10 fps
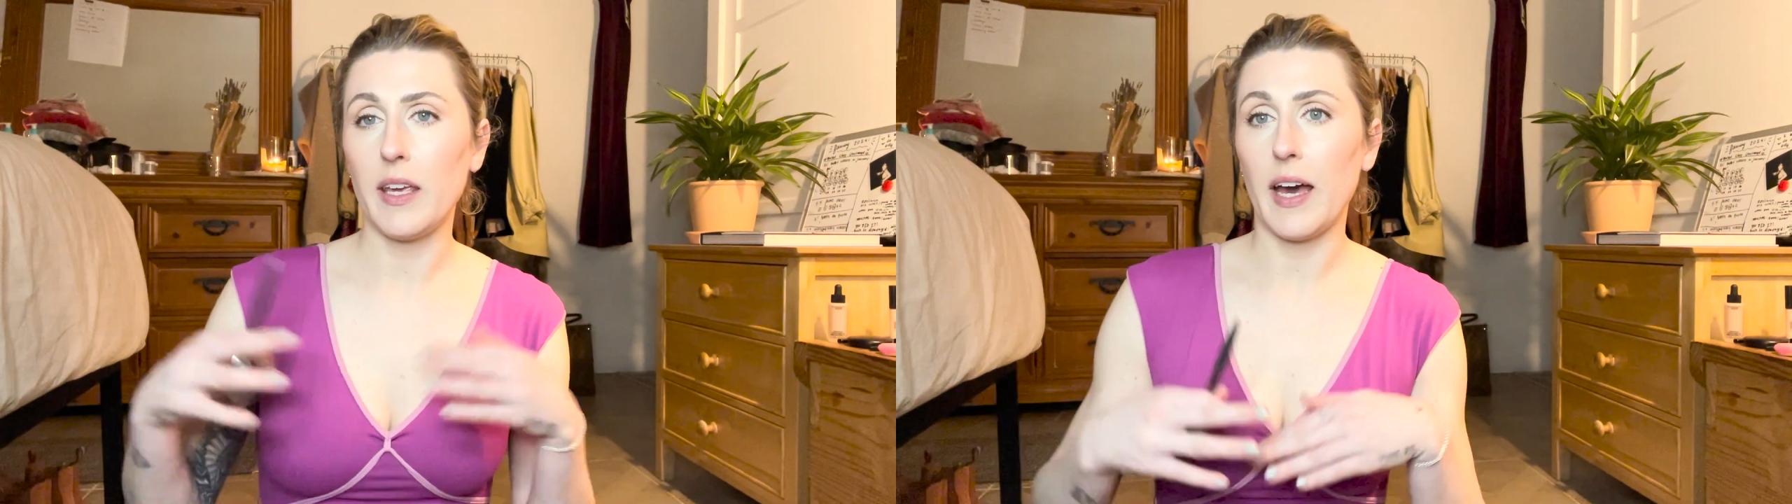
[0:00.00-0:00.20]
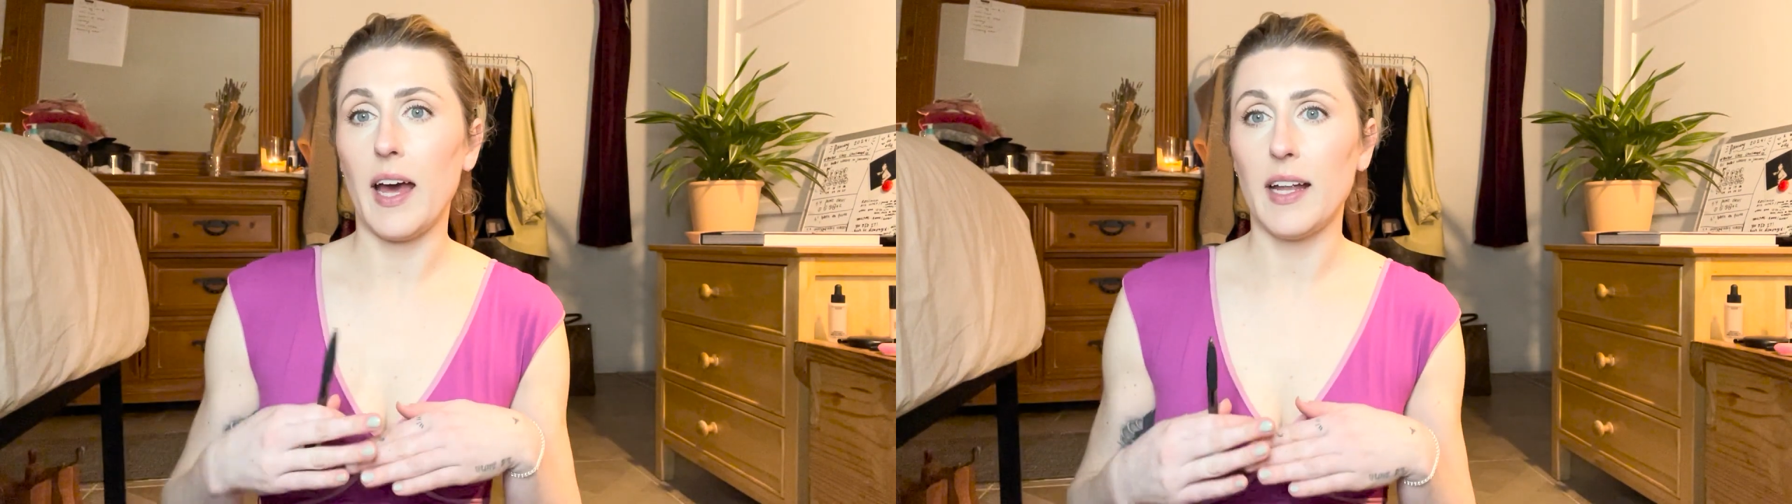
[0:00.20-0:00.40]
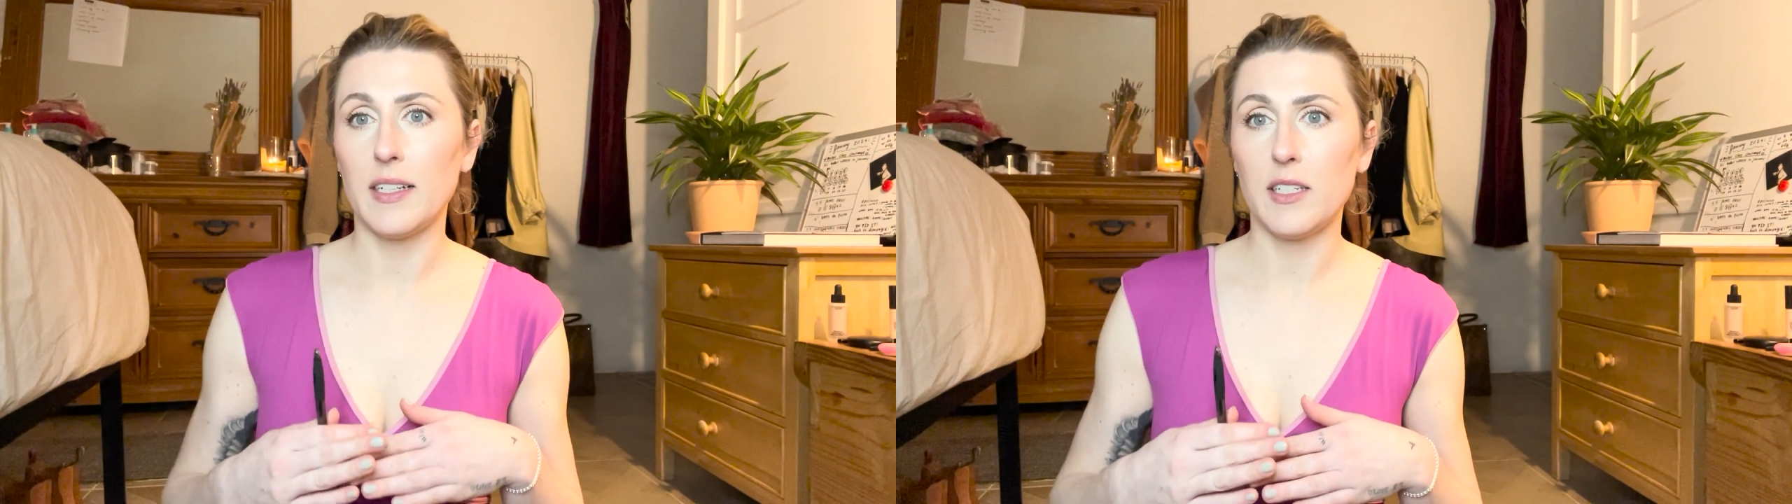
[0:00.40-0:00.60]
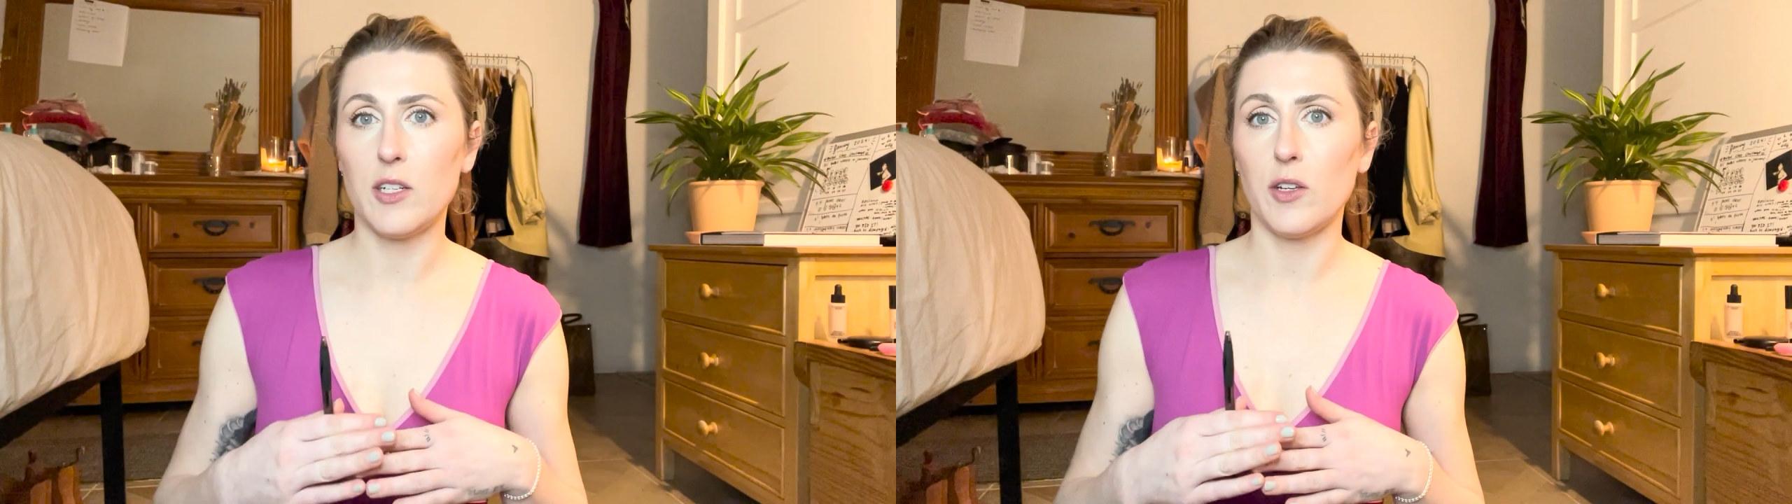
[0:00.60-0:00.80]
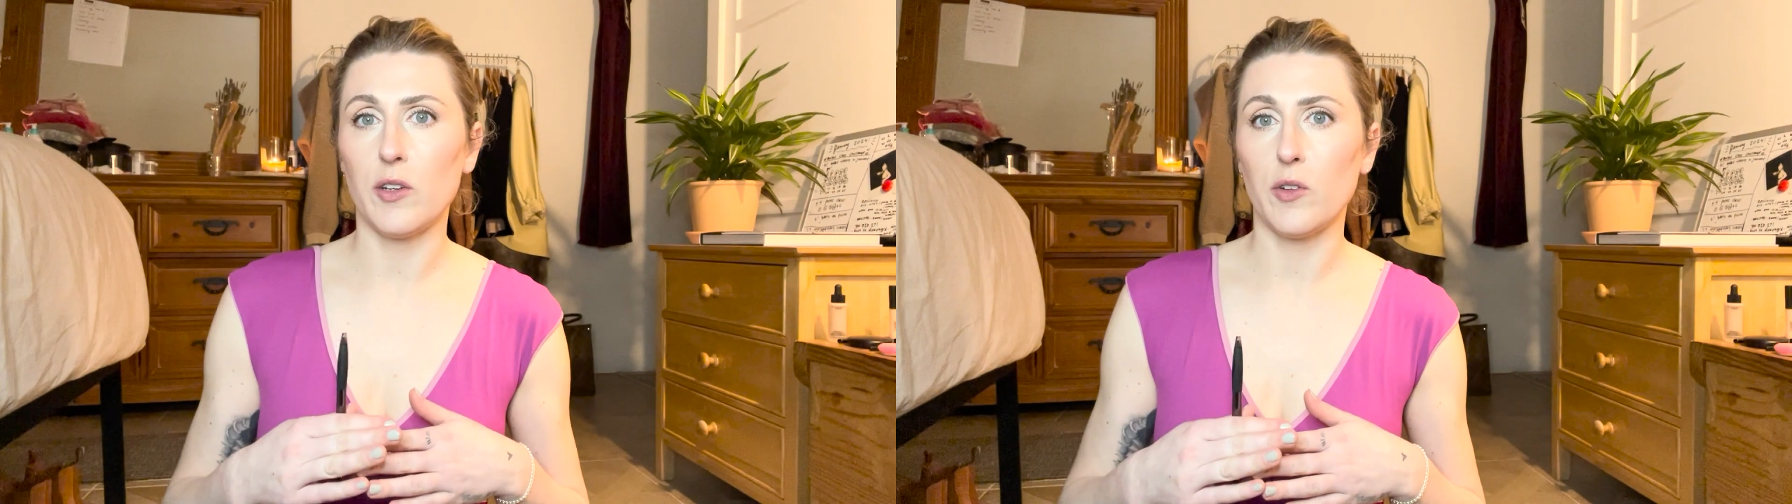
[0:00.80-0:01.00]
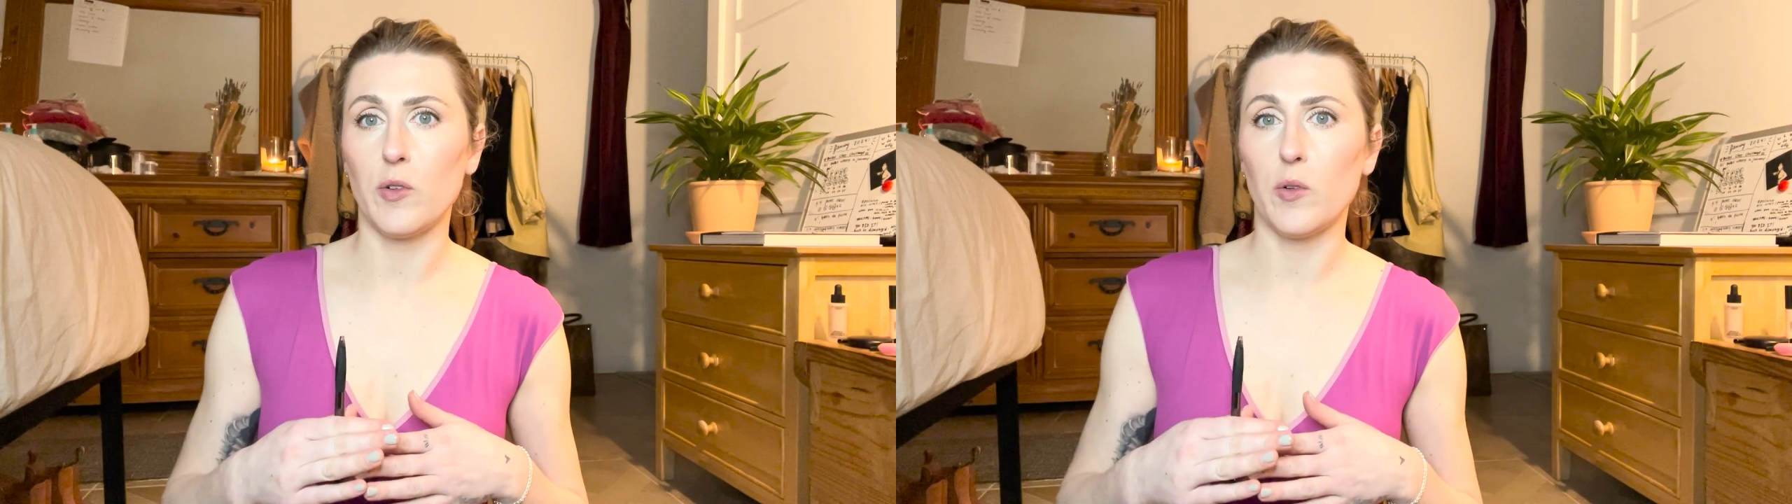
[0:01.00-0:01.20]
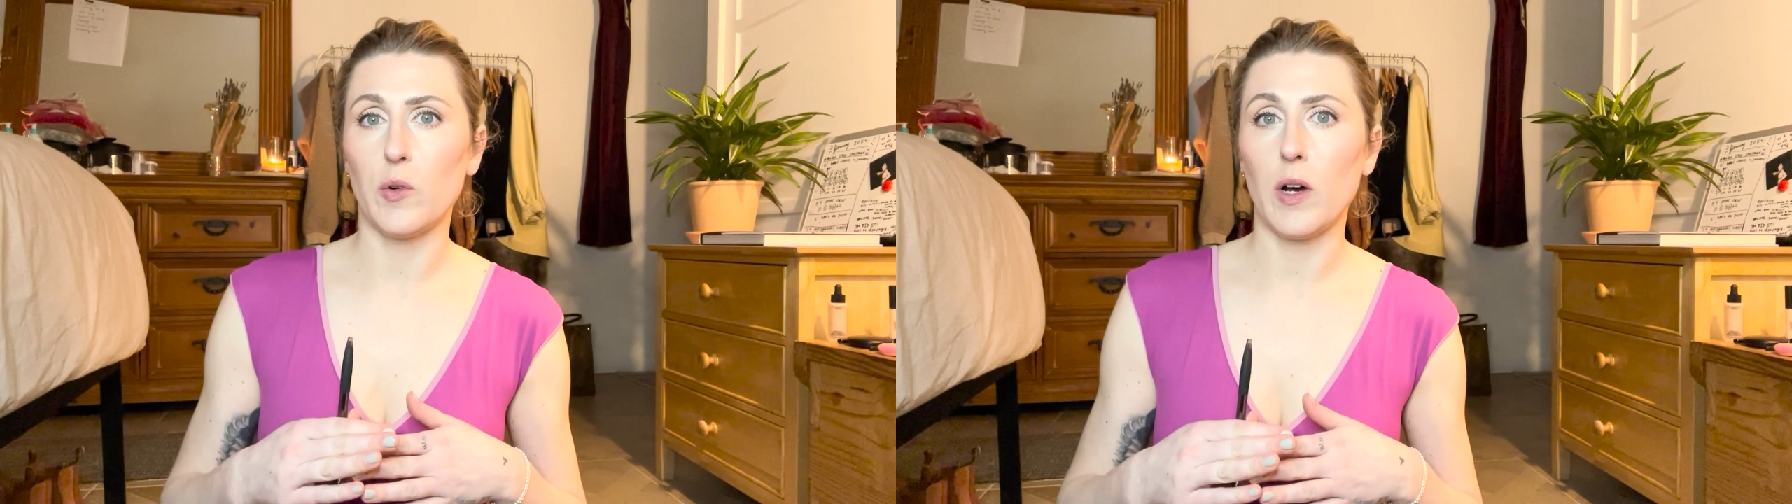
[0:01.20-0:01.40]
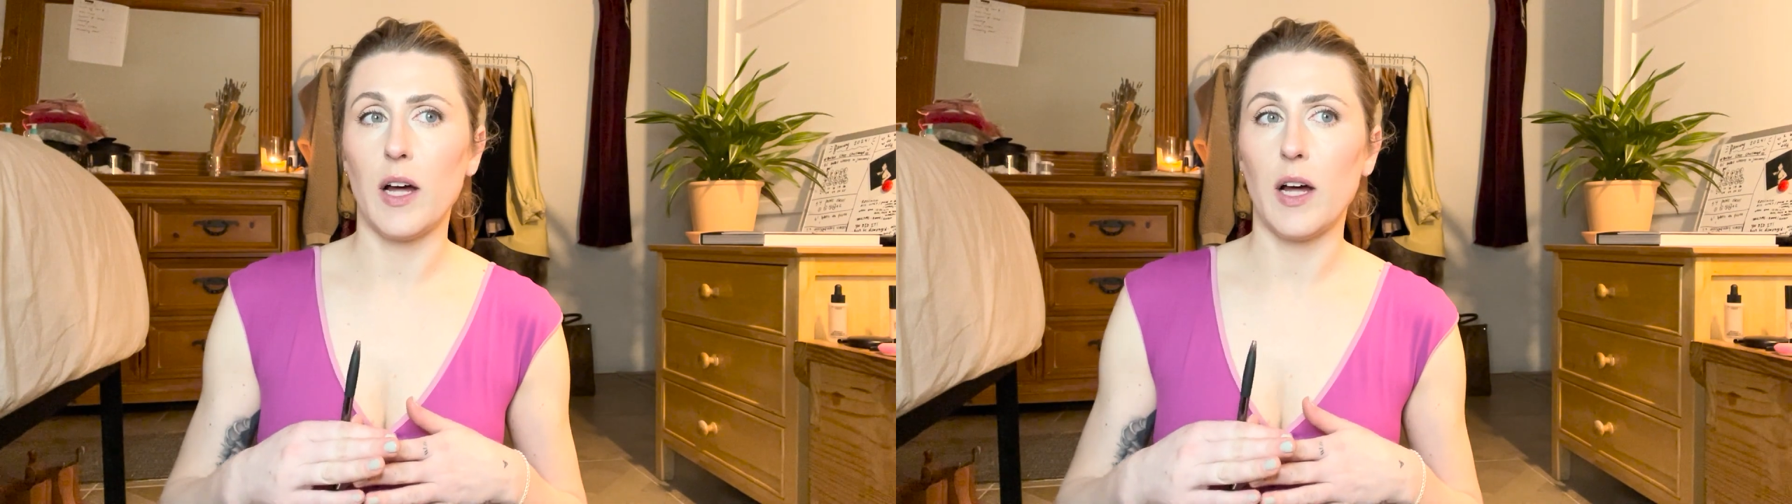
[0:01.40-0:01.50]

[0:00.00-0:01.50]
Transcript: get to